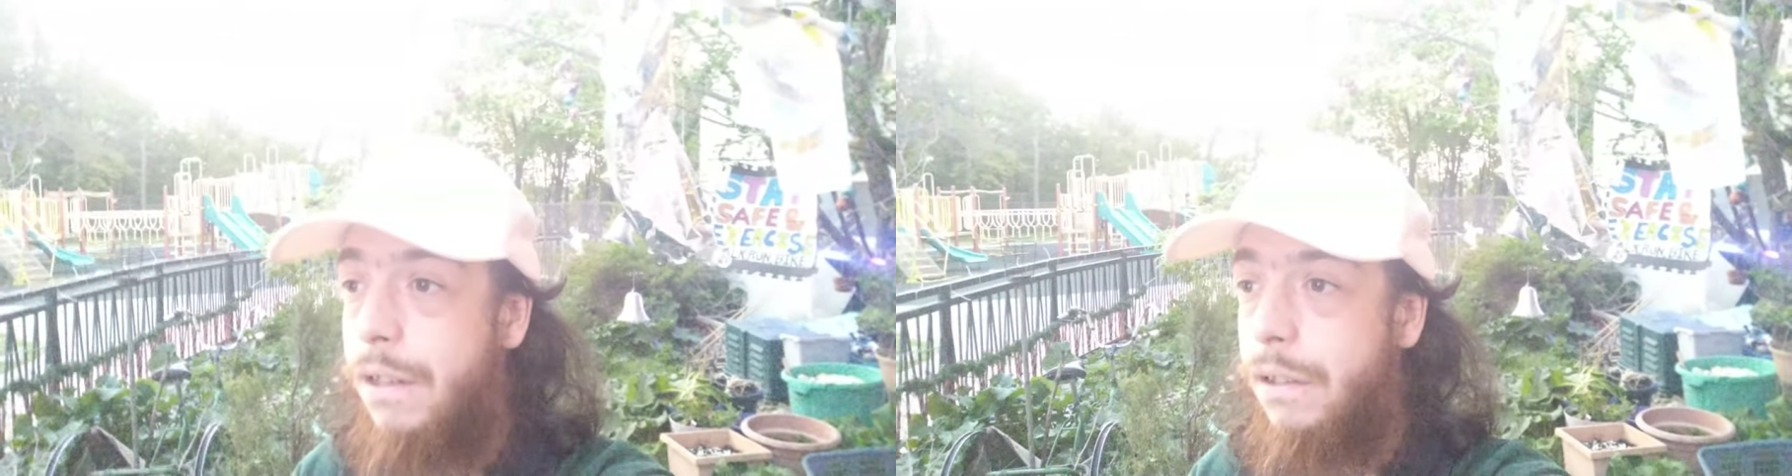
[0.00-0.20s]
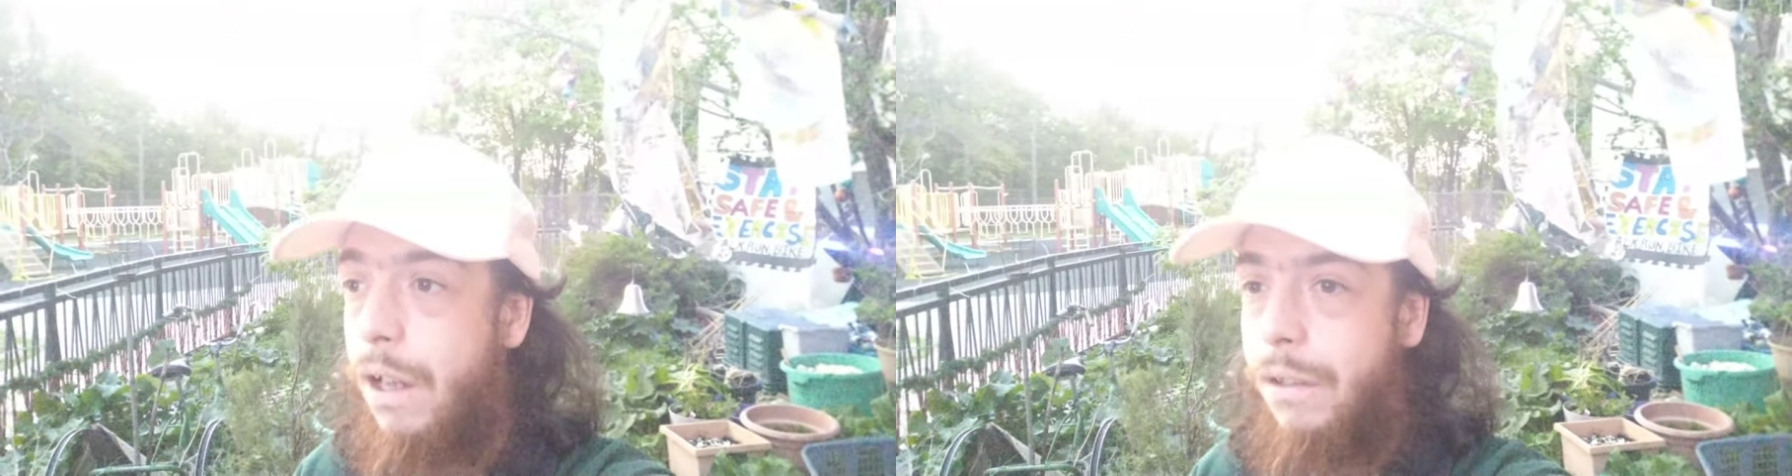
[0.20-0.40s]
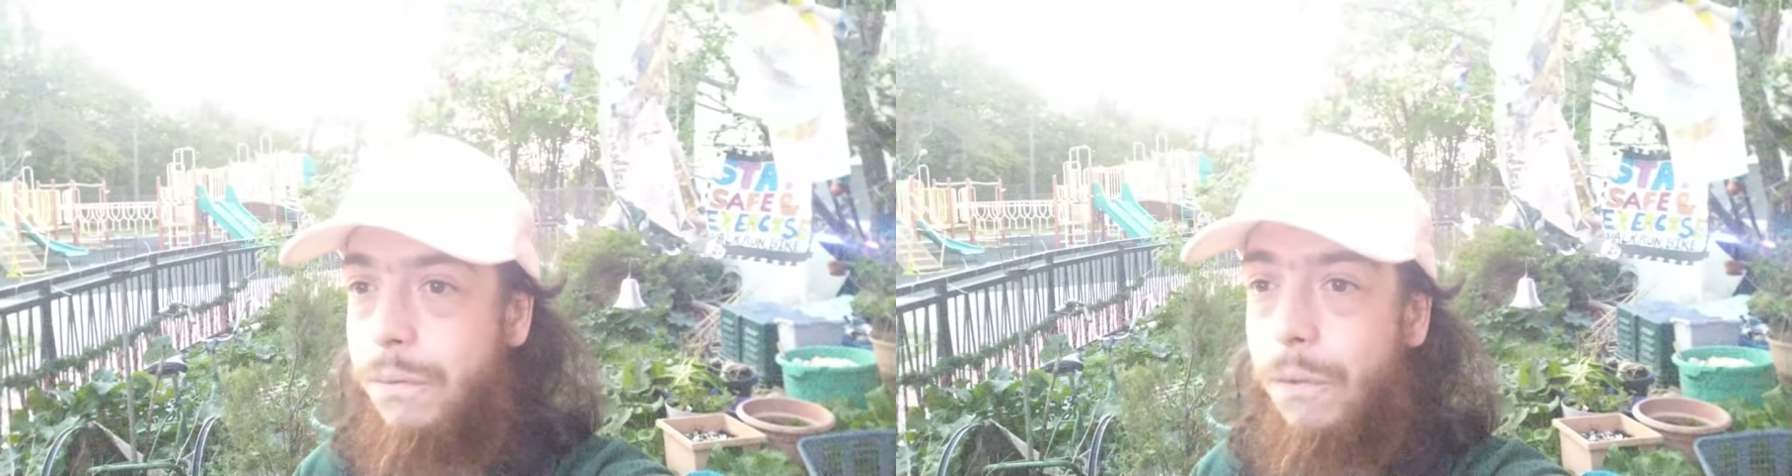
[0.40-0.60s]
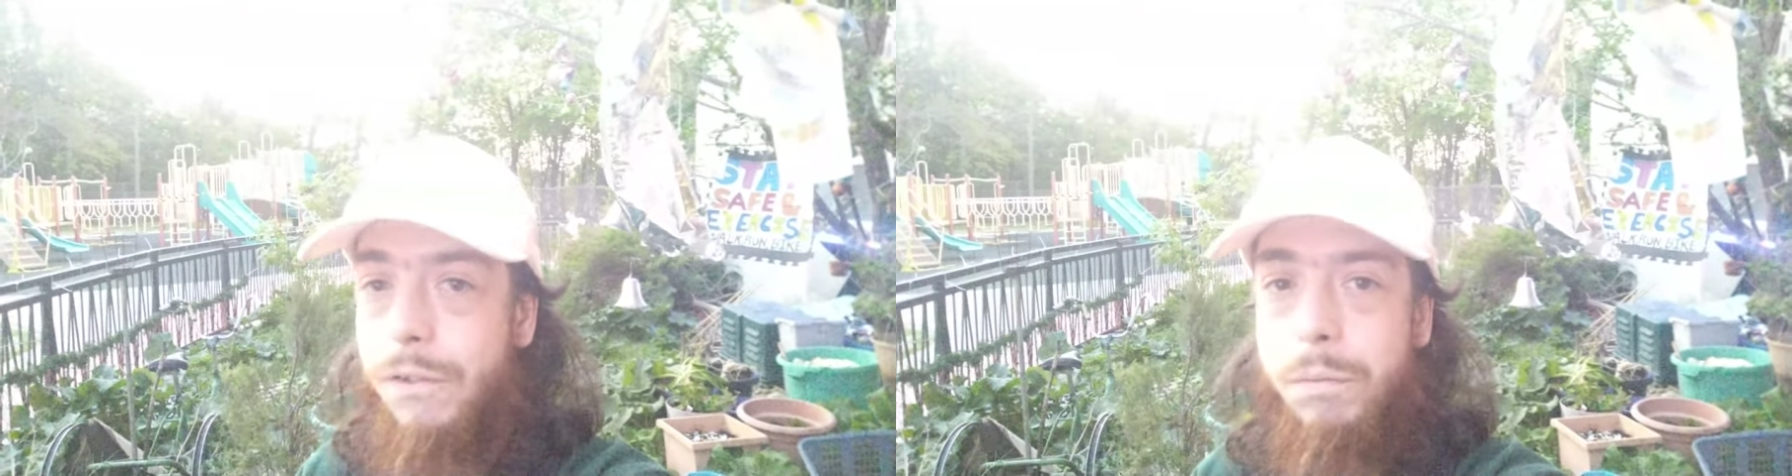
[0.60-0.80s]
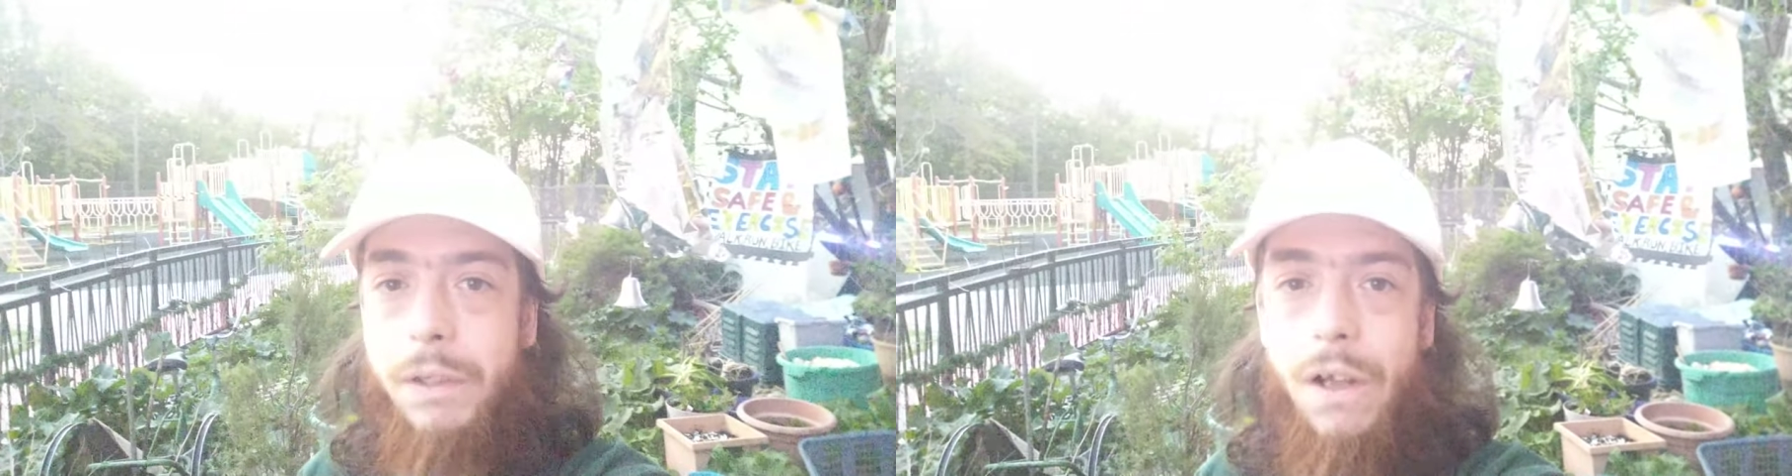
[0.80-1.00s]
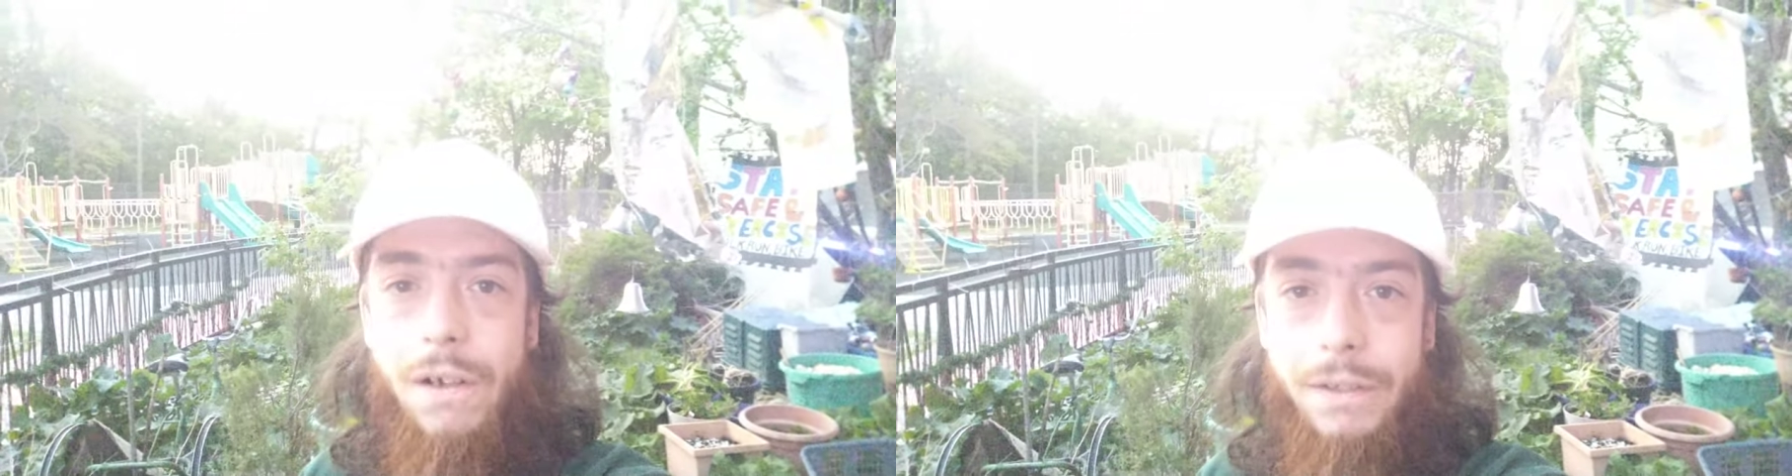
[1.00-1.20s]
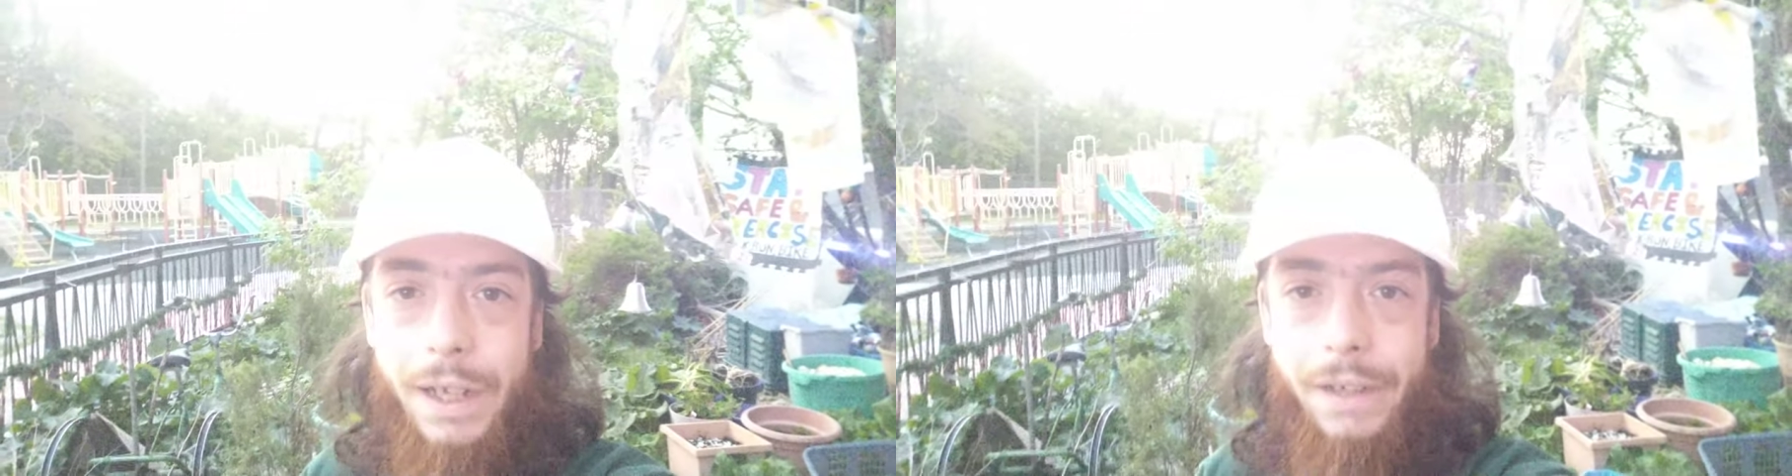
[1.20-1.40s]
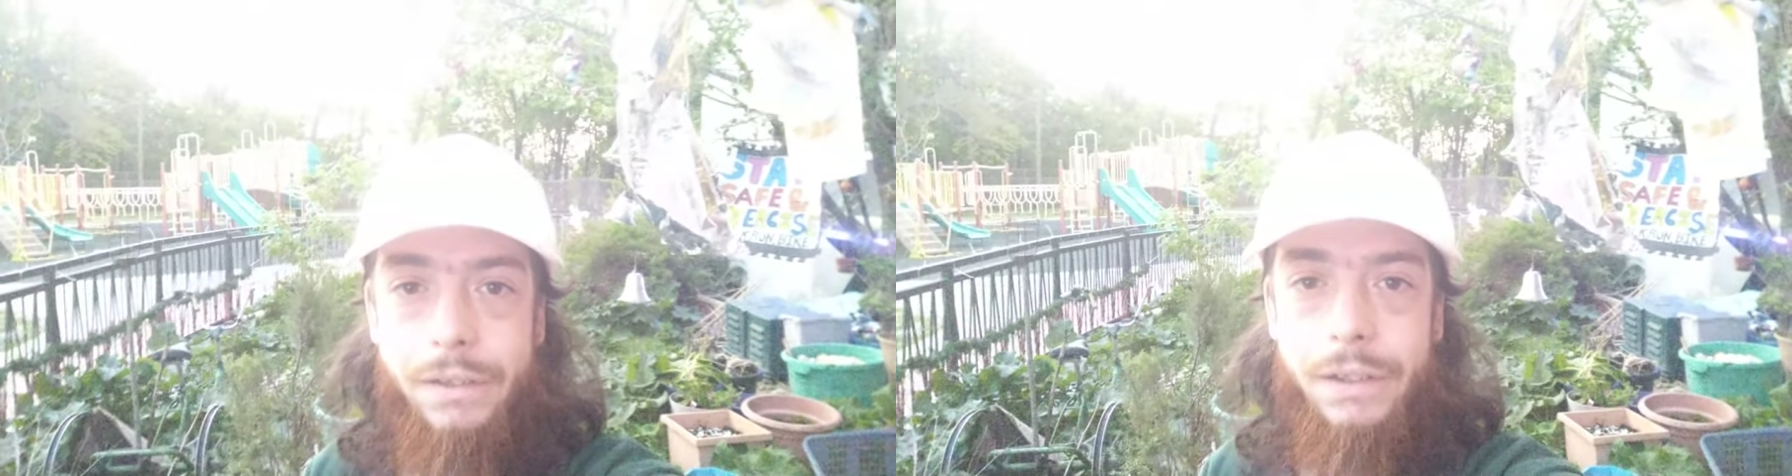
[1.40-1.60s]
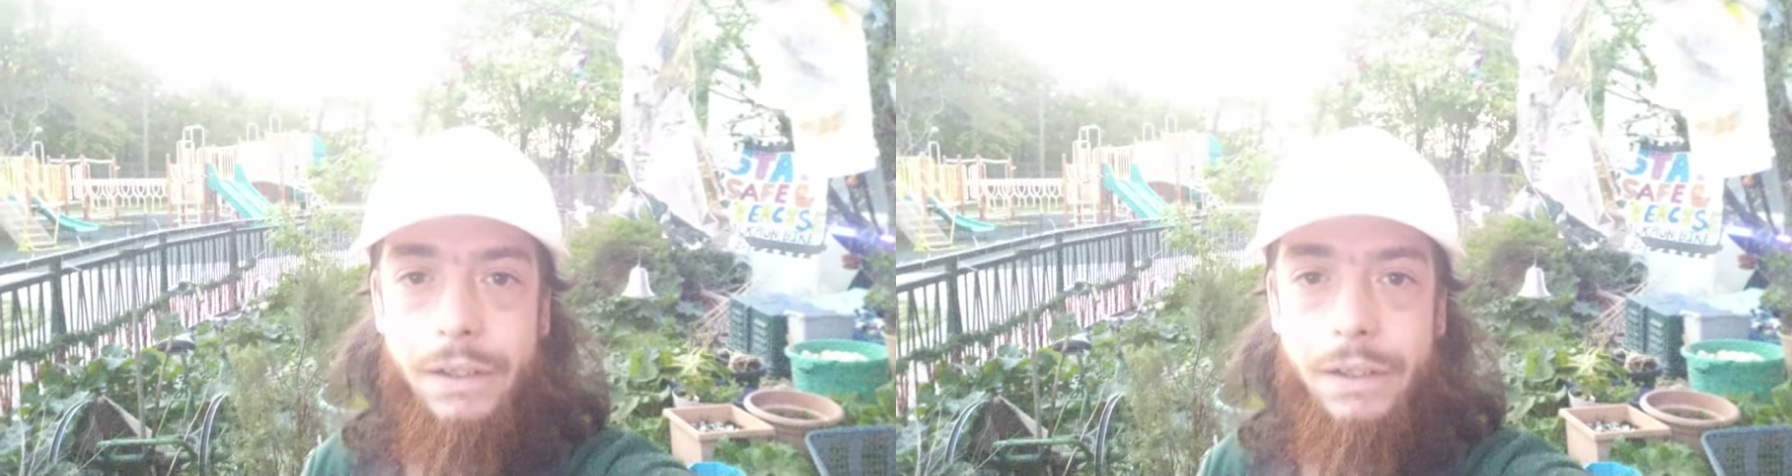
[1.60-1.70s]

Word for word: law enforcement locked down.